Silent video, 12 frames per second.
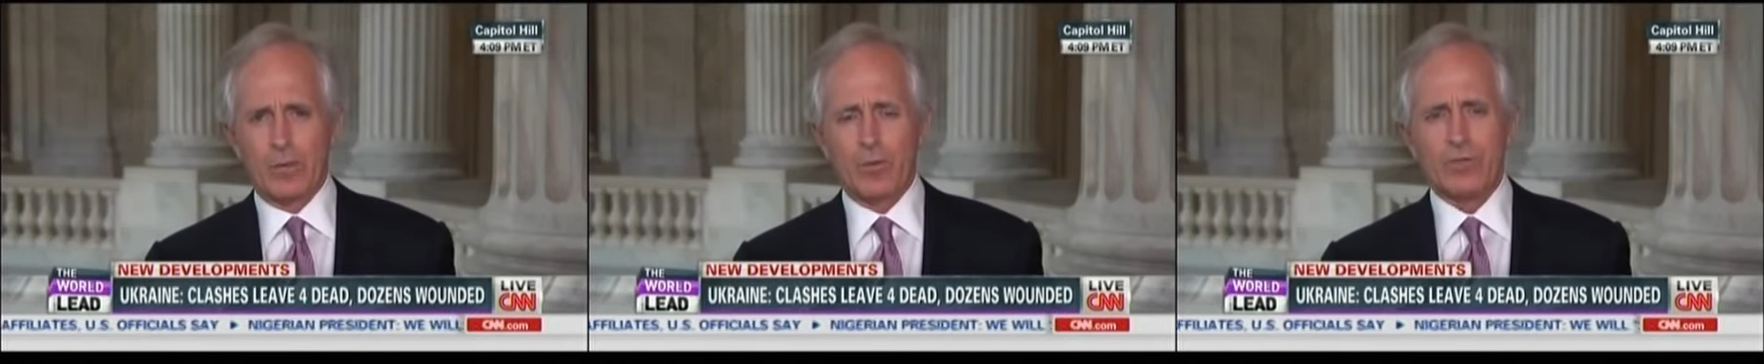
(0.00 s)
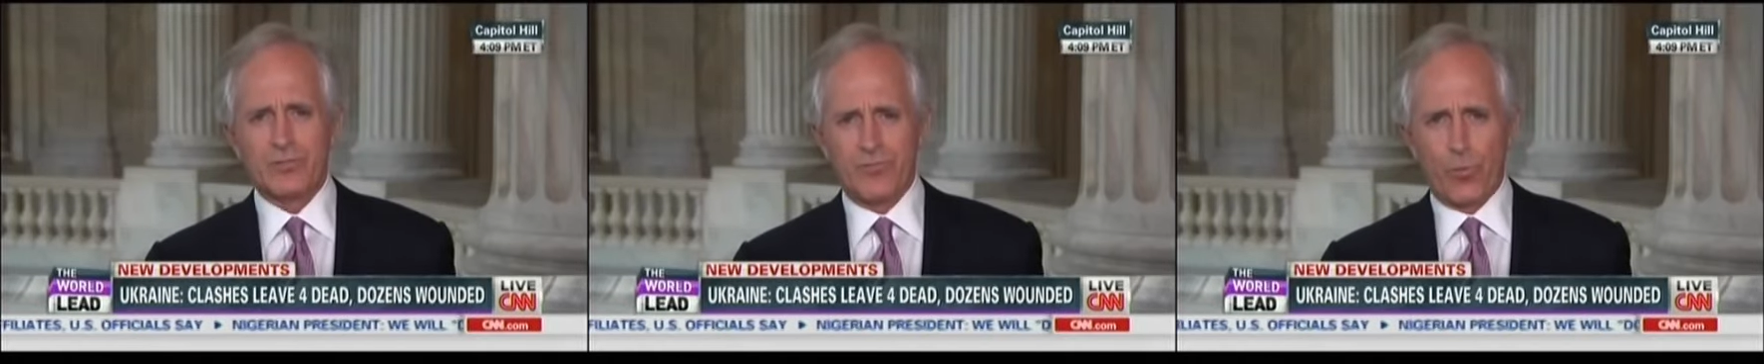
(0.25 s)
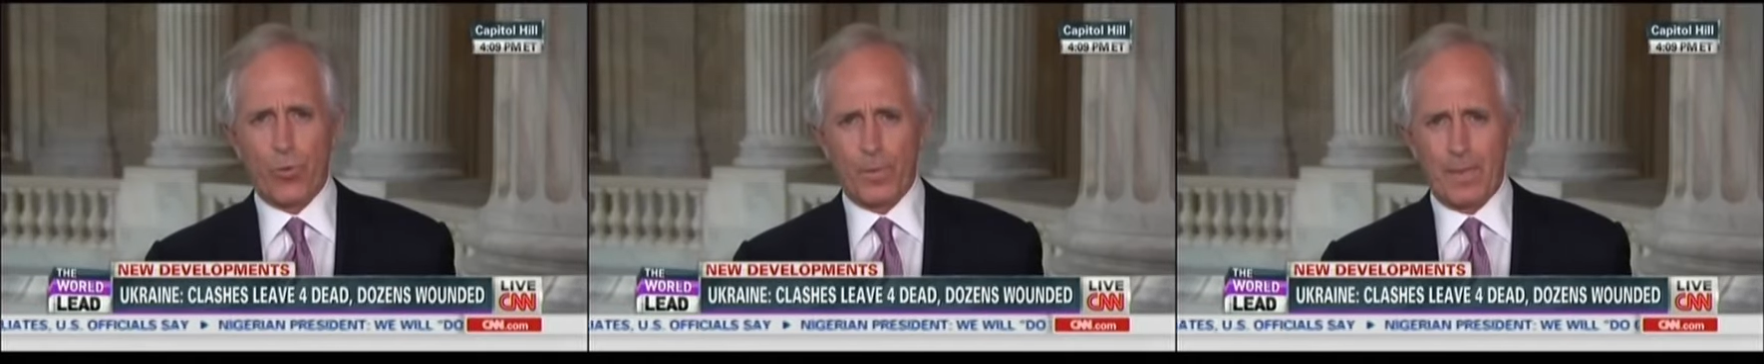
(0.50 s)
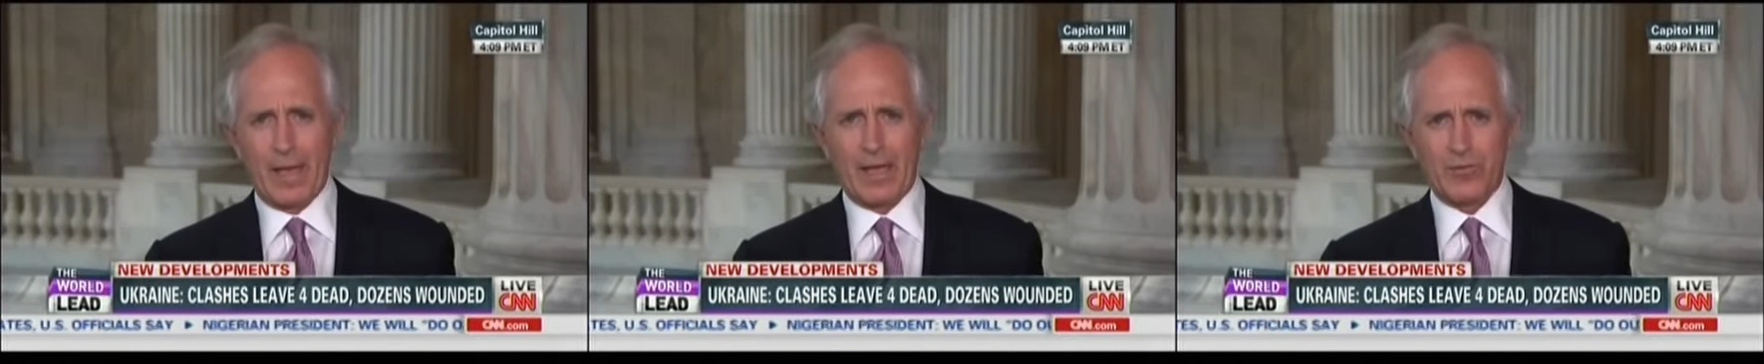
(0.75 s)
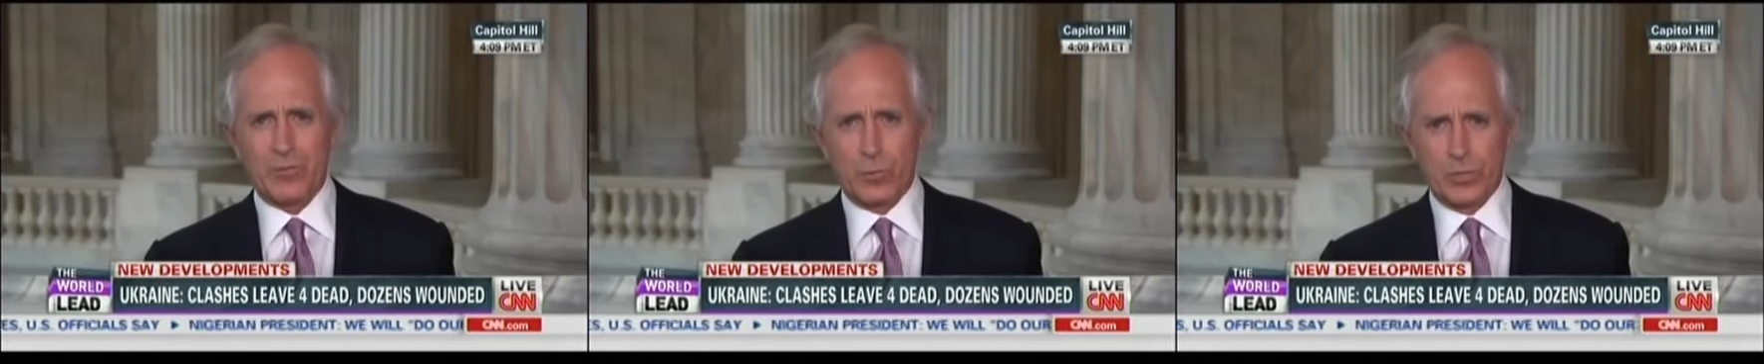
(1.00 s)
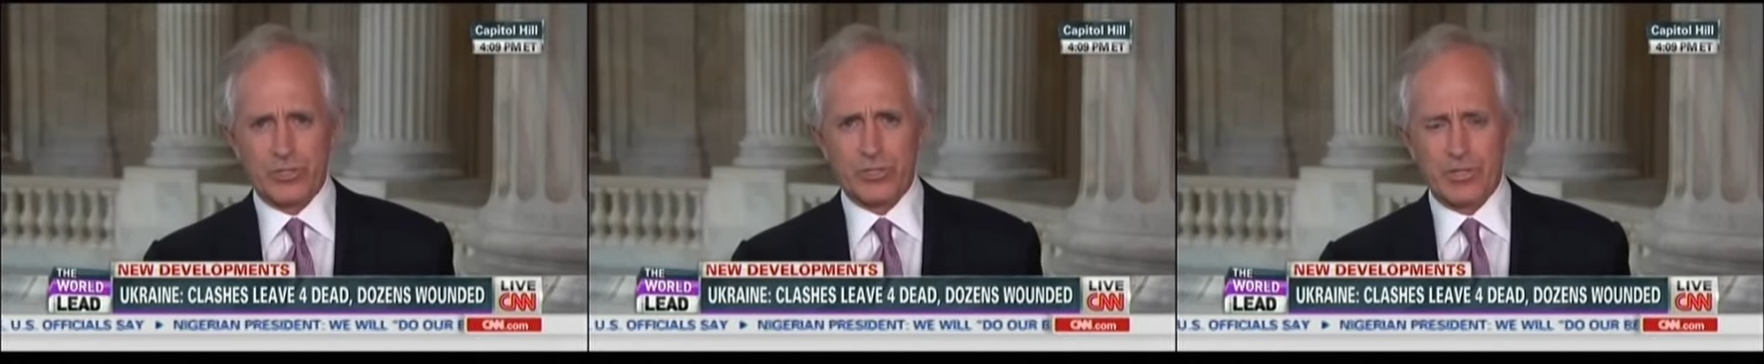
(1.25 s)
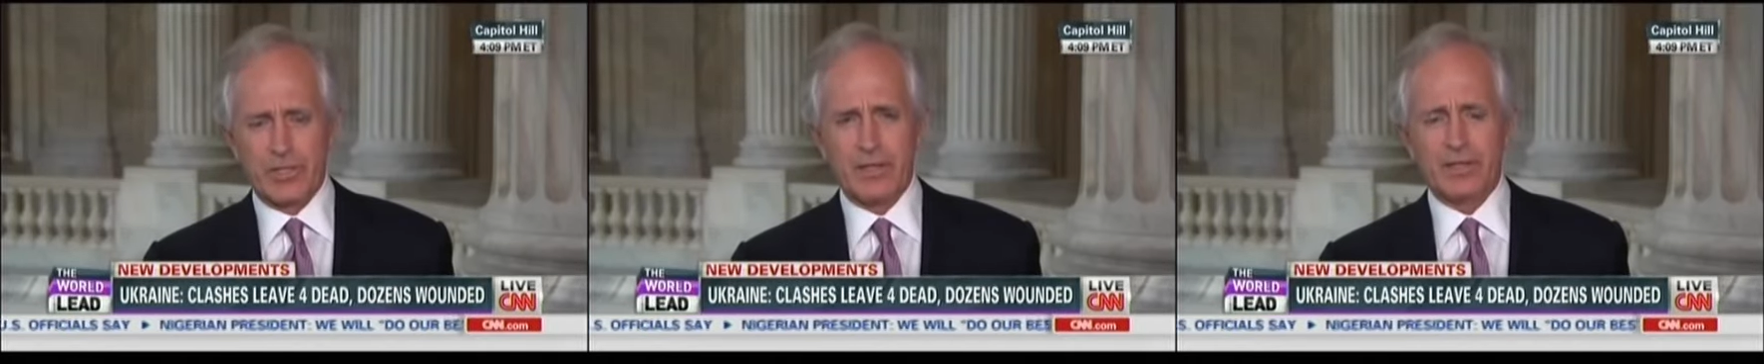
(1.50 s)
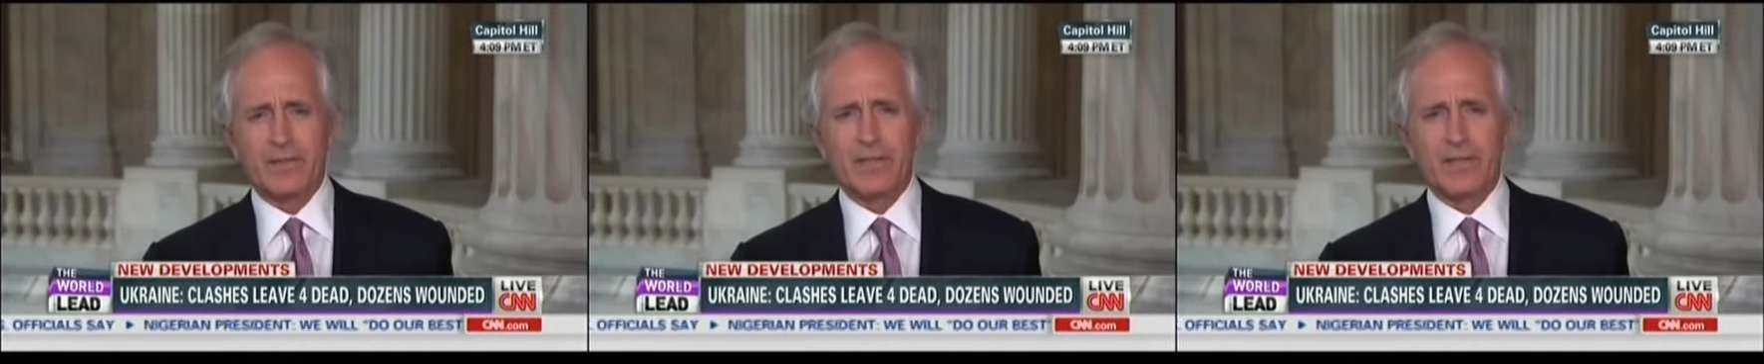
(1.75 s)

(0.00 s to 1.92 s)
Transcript: which four banks we should hit.